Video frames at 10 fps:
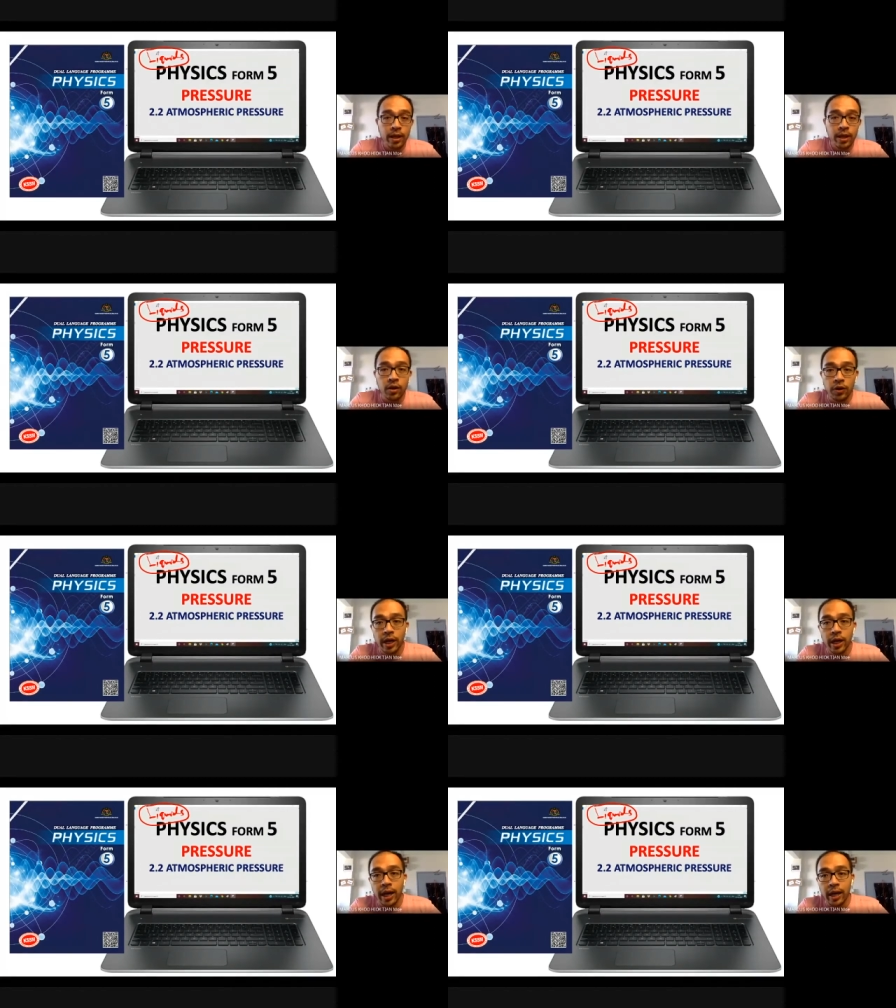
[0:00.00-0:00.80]

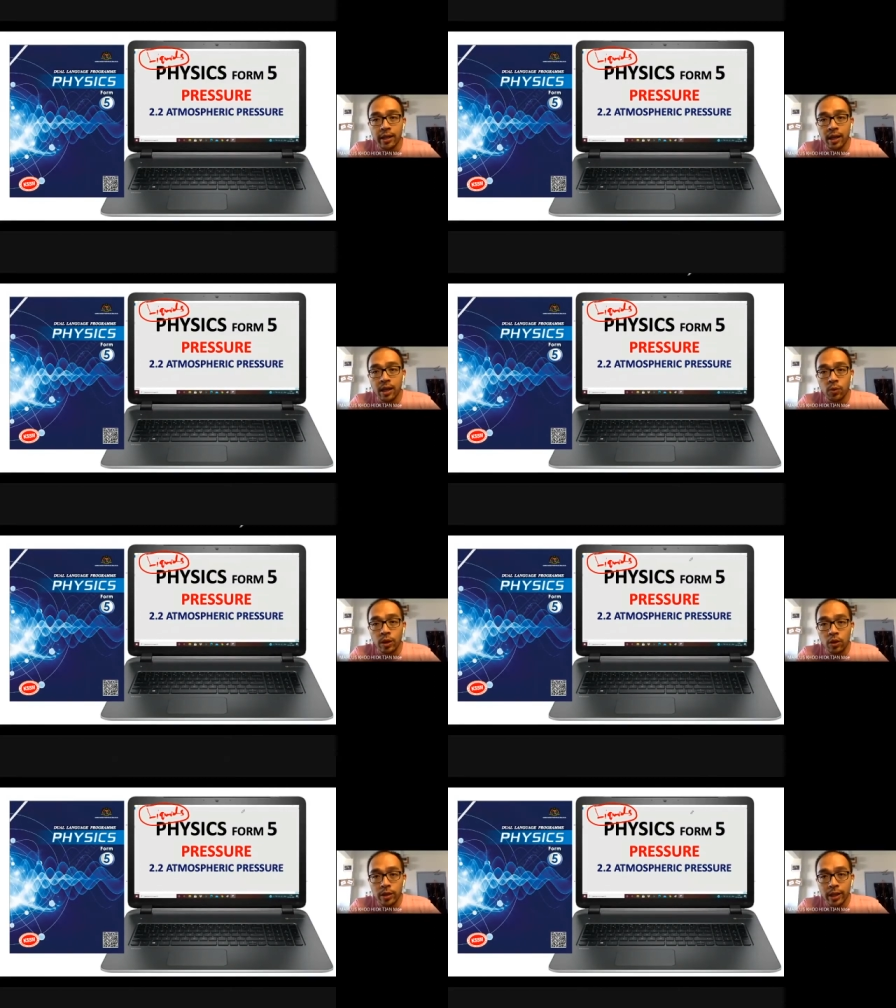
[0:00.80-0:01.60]
Okay, and we
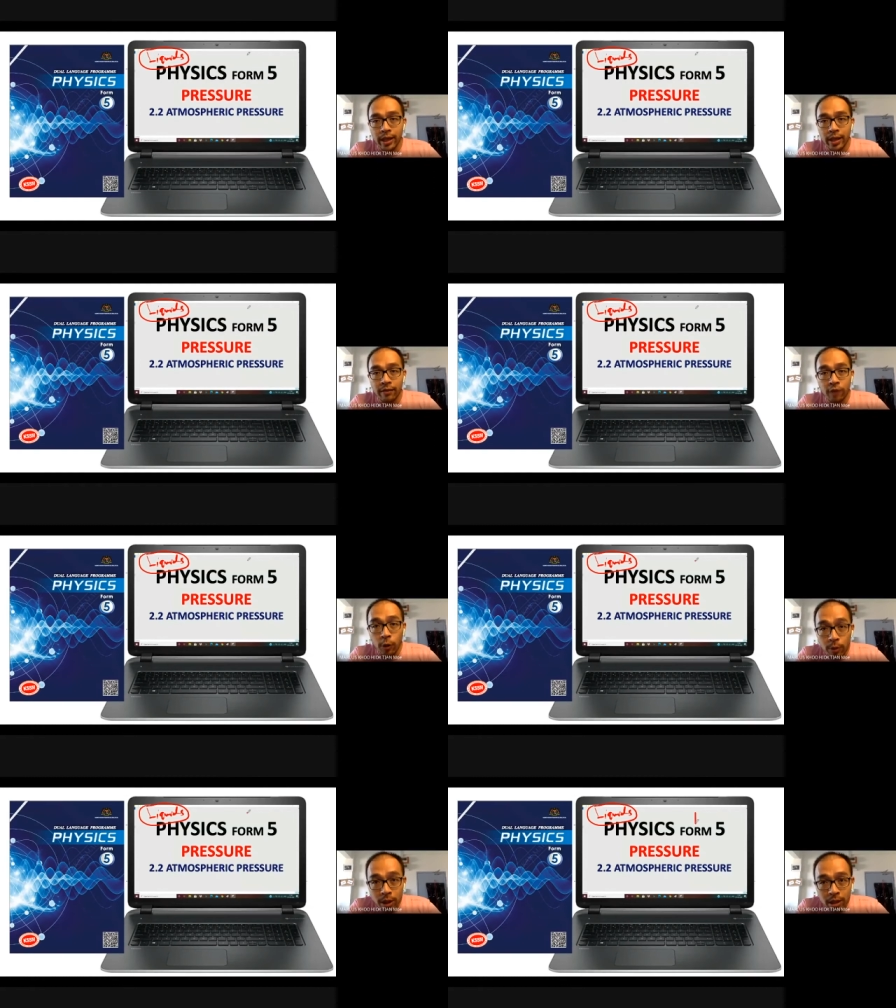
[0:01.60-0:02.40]
looked at the
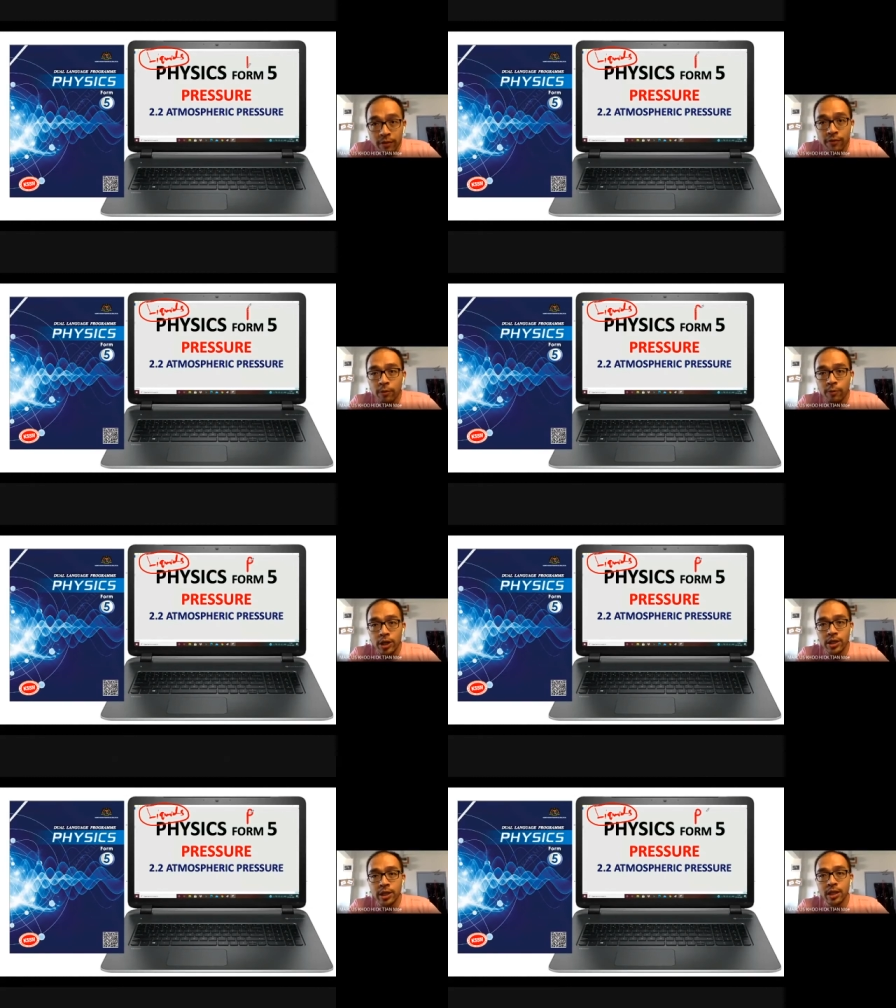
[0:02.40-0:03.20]
formula for
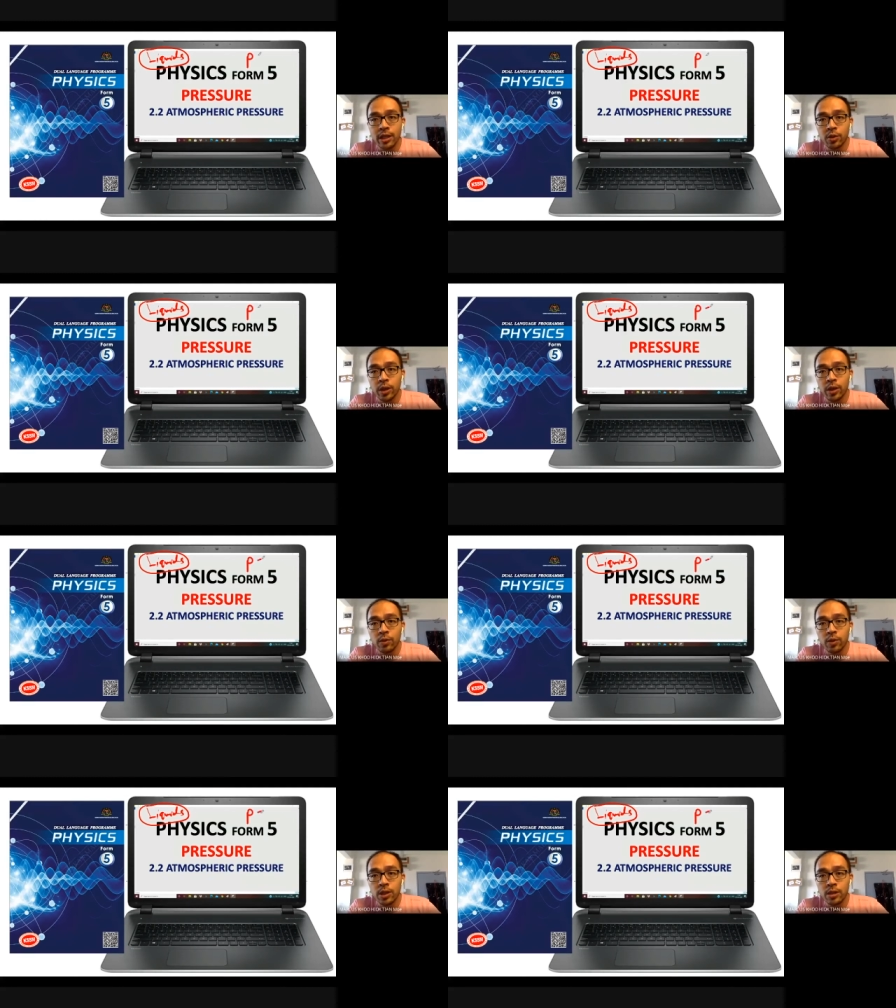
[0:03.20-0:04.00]
pressure in liquid,
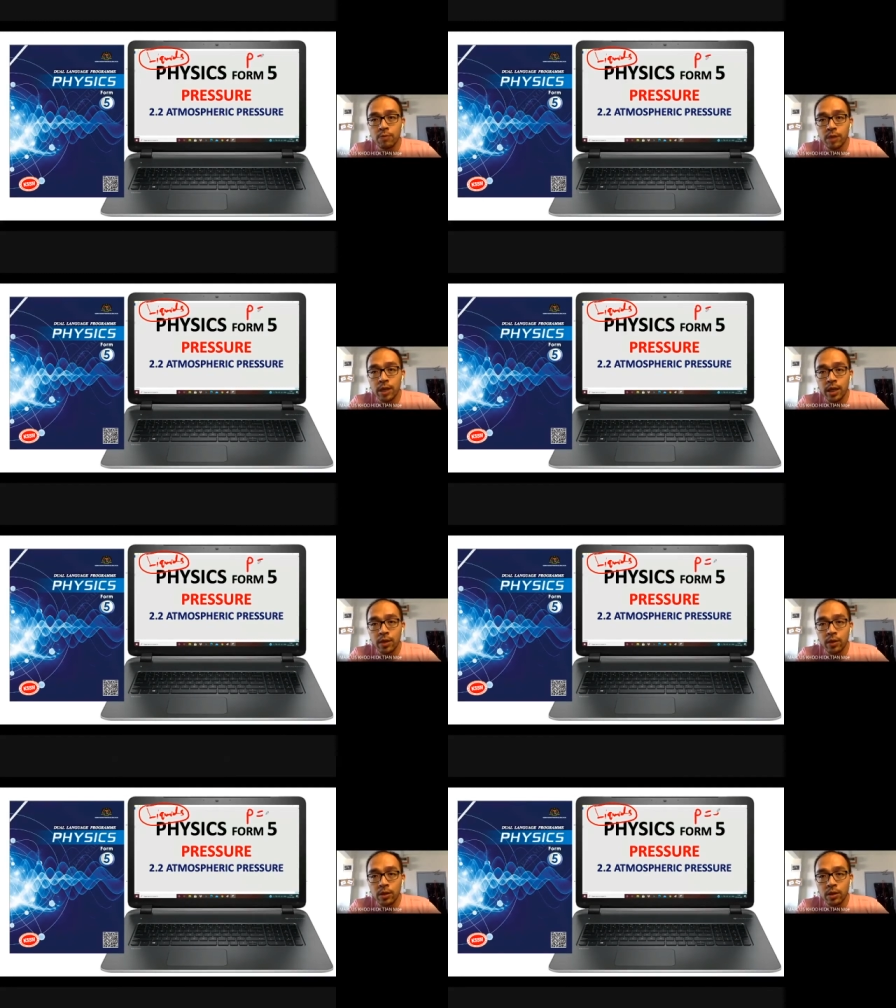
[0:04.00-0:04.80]
which is P
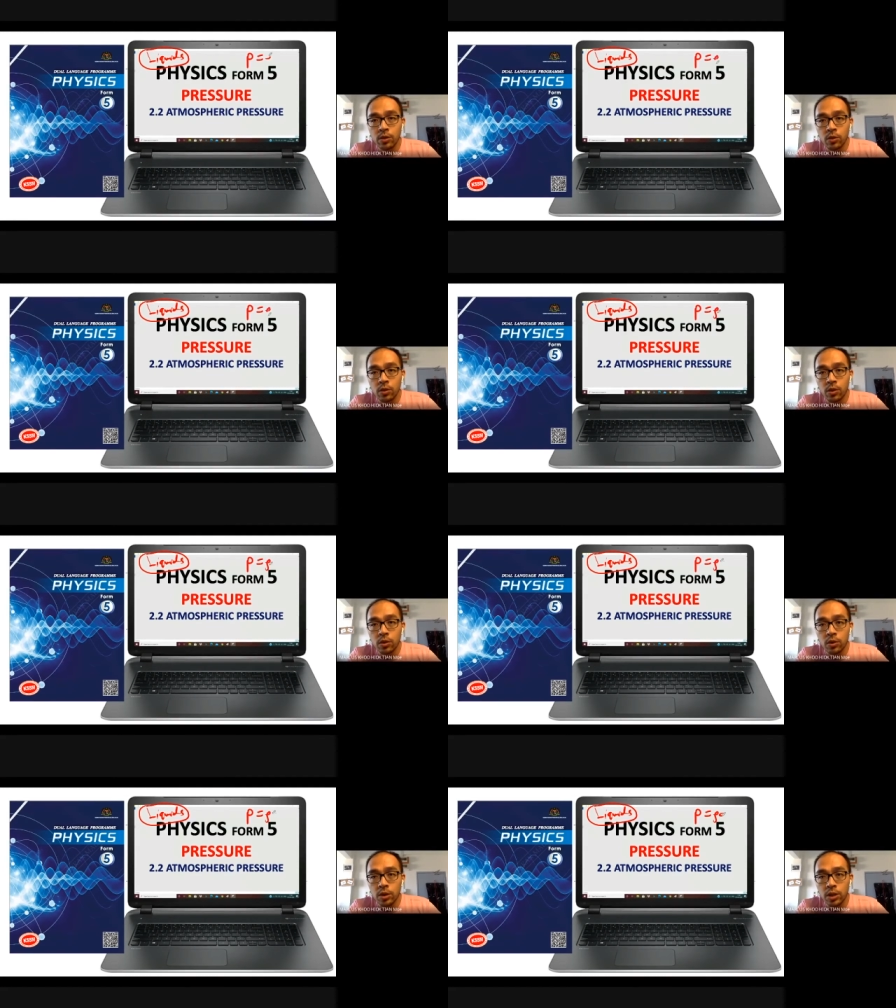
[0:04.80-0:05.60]
equals to
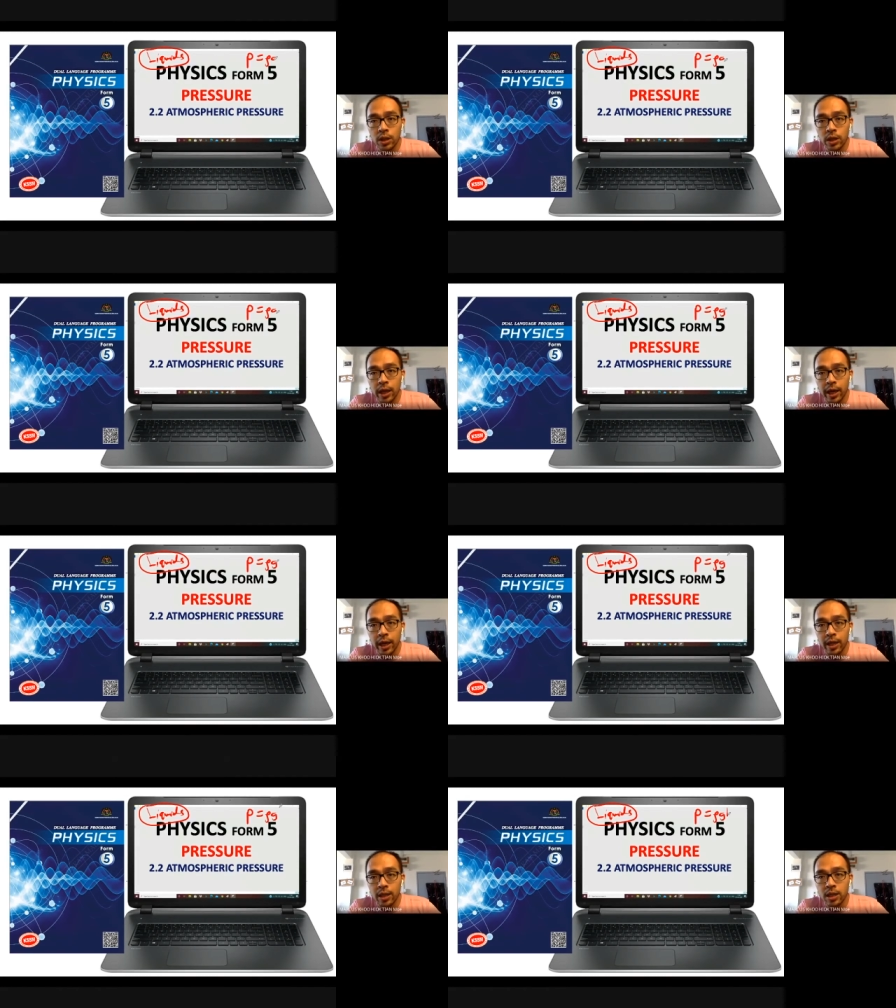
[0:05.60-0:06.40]
rho
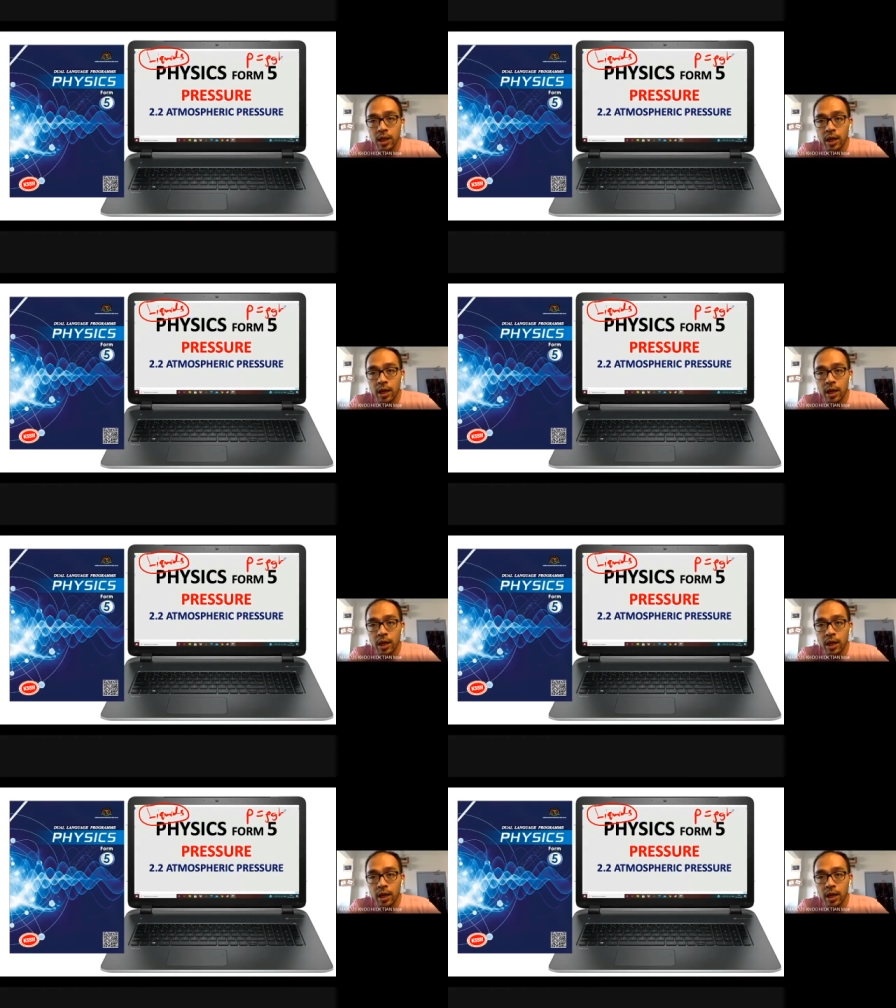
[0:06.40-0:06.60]
GH,